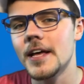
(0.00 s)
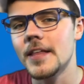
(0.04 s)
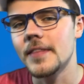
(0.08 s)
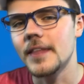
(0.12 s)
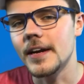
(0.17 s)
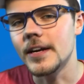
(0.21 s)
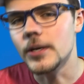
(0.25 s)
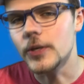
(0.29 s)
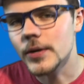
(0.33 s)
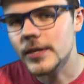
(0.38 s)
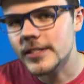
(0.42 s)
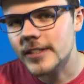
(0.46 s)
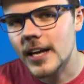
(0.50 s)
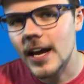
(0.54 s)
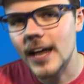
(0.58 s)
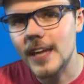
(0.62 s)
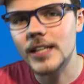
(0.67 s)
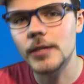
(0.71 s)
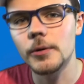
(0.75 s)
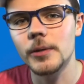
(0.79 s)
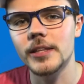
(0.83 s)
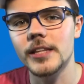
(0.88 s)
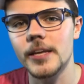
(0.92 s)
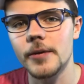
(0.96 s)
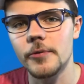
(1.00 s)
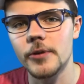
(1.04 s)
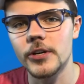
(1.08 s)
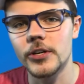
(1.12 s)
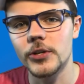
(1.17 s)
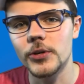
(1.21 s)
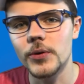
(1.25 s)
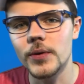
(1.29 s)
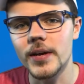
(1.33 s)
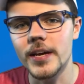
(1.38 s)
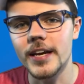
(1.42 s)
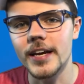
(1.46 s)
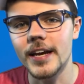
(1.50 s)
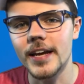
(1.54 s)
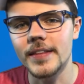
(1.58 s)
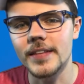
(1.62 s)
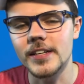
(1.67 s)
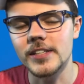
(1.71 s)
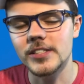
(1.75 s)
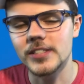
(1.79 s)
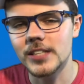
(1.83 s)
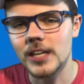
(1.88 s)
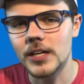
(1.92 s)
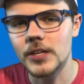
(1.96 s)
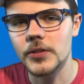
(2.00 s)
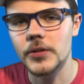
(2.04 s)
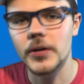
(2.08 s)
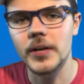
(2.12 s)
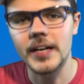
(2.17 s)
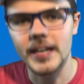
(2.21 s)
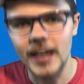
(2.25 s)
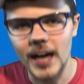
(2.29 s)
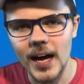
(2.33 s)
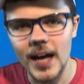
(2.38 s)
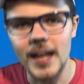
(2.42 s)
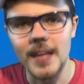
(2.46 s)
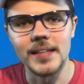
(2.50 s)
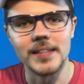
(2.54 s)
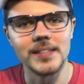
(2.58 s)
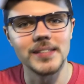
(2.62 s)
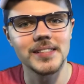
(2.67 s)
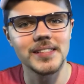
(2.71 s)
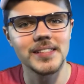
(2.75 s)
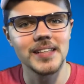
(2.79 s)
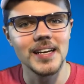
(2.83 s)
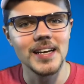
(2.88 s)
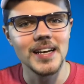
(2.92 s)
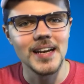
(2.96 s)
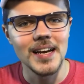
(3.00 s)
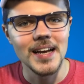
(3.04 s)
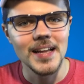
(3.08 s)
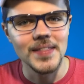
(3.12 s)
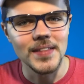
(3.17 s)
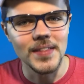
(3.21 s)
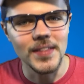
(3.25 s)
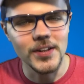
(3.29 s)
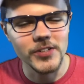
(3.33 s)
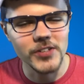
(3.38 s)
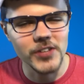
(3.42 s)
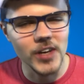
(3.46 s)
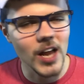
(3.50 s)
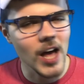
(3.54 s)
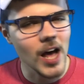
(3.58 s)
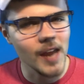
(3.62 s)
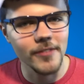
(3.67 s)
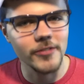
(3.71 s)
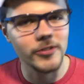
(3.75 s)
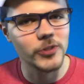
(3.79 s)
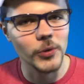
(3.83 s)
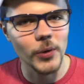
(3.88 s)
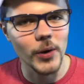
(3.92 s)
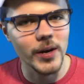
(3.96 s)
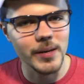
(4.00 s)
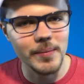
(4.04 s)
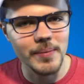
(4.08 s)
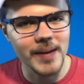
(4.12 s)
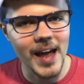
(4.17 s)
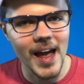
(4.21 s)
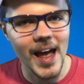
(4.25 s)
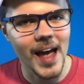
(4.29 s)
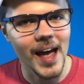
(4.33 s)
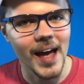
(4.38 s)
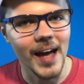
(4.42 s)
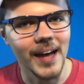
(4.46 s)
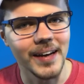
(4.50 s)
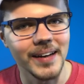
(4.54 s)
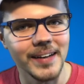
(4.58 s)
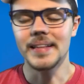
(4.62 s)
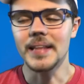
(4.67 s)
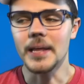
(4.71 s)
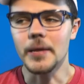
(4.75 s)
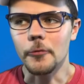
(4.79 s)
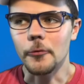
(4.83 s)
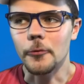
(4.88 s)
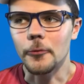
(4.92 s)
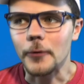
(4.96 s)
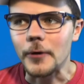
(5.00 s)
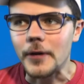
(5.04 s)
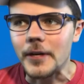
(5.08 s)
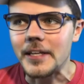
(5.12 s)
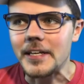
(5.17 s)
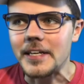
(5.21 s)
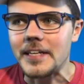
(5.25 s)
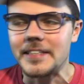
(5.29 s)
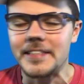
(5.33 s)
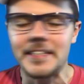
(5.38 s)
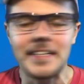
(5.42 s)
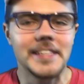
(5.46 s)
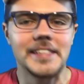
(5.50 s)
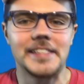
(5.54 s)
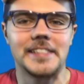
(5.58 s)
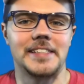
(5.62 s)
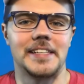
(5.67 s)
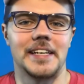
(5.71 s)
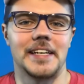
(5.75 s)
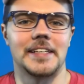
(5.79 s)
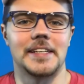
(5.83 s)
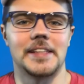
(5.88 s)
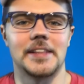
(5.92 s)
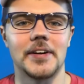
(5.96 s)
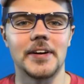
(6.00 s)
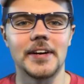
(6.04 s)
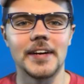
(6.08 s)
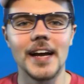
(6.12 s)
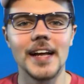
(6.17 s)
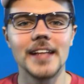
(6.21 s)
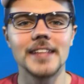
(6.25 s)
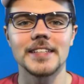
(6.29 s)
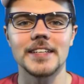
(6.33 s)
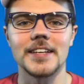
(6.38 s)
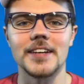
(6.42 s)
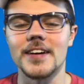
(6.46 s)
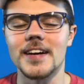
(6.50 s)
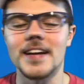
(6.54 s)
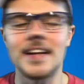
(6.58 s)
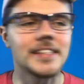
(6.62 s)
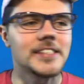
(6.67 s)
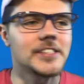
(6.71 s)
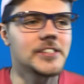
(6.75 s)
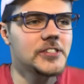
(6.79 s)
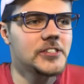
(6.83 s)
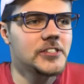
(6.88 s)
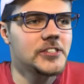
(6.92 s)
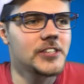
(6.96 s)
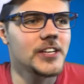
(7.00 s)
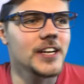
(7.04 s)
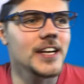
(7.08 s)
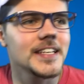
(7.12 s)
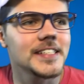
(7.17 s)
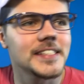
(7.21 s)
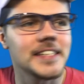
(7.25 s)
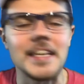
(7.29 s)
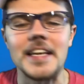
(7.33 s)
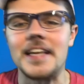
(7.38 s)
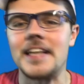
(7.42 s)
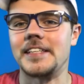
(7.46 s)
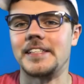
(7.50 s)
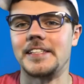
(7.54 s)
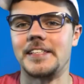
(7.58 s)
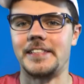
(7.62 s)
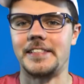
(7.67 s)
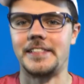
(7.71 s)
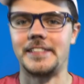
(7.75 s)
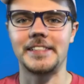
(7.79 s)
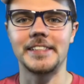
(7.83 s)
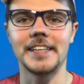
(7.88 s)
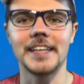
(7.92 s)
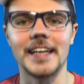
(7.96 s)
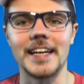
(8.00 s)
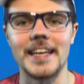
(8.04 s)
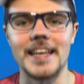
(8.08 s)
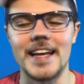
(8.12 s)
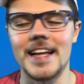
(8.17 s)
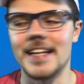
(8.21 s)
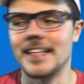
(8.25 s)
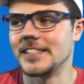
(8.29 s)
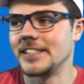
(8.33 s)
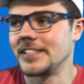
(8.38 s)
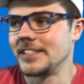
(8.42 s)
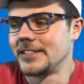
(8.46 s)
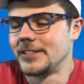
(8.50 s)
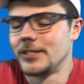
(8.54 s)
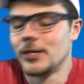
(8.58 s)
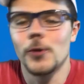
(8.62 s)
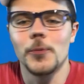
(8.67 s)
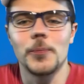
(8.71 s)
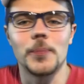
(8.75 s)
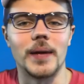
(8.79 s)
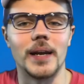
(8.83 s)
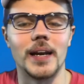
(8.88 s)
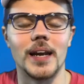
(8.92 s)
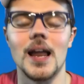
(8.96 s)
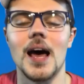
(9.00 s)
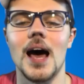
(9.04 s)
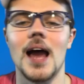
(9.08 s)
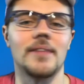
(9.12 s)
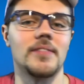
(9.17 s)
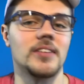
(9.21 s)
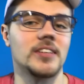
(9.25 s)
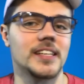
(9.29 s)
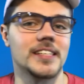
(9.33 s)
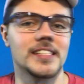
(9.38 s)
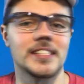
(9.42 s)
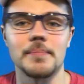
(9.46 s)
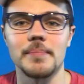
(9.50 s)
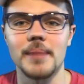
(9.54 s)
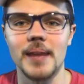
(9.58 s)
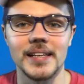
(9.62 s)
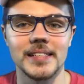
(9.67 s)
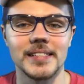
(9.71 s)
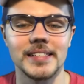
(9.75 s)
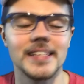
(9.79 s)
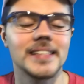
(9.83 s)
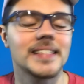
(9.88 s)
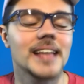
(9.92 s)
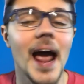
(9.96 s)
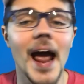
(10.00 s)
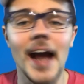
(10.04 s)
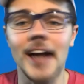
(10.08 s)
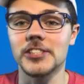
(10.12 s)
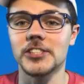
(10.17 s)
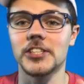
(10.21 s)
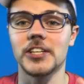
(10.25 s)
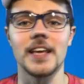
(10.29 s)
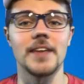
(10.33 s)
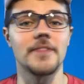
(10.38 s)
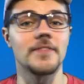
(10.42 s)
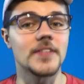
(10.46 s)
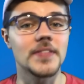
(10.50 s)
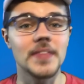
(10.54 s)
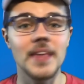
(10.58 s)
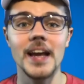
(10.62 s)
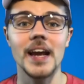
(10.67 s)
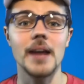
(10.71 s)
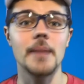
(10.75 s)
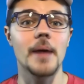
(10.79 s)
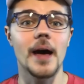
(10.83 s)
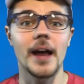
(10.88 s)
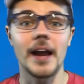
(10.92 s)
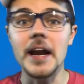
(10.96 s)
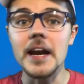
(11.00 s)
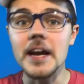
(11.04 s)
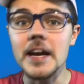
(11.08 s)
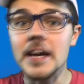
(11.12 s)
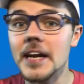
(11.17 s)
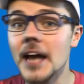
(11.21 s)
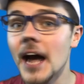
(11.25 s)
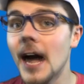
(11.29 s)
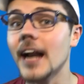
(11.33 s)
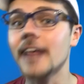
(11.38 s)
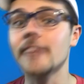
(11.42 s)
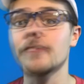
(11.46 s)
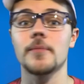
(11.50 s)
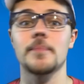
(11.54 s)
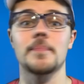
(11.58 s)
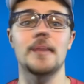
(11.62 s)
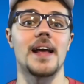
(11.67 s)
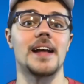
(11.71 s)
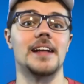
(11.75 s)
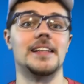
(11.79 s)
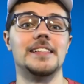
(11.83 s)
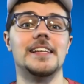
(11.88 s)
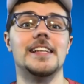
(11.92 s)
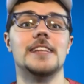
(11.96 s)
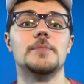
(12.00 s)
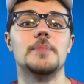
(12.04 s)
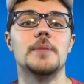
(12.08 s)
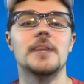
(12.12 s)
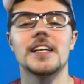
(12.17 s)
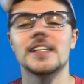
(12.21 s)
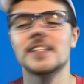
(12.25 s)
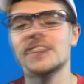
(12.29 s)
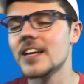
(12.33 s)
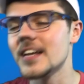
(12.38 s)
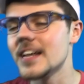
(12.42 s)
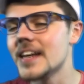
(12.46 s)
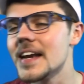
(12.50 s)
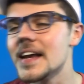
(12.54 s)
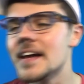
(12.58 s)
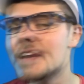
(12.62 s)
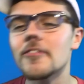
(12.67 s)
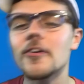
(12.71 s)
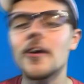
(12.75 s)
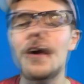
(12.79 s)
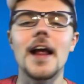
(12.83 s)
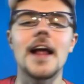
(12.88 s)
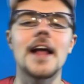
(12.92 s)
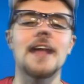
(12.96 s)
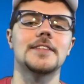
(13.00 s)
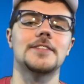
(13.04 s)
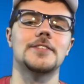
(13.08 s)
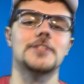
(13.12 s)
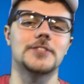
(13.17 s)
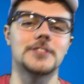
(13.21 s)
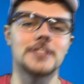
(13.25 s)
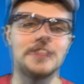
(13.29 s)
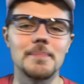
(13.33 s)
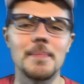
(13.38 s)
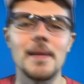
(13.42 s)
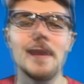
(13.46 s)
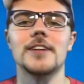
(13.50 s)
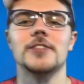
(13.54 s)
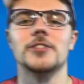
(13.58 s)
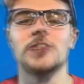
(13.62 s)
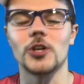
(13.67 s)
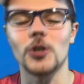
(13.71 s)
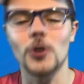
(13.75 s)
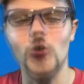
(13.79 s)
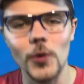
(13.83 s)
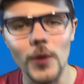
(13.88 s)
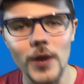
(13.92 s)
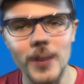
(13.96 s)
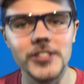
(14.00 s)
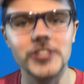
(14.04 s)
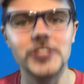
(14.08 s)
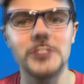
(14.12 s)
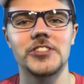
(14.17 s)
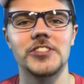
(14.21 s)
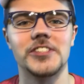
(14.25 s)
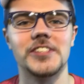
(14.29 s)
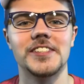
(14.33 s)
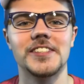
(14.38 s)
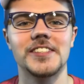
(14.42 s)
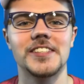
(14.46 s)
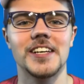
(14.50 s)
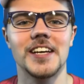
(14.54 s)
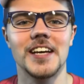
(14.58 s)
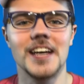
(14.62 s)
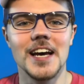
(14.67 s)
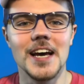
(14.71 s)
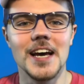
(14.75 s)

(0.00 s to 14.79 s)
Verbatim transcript: they knew exactly what they were doing and they stuck to their guns, then there's a lot of joy to be had. And they really did stick to their guns here. It's cheesy, it's silly, it's stupid, a lot of it doesn't make sense. Actually, if you think about it, none of it makes sense because it never answers the major questions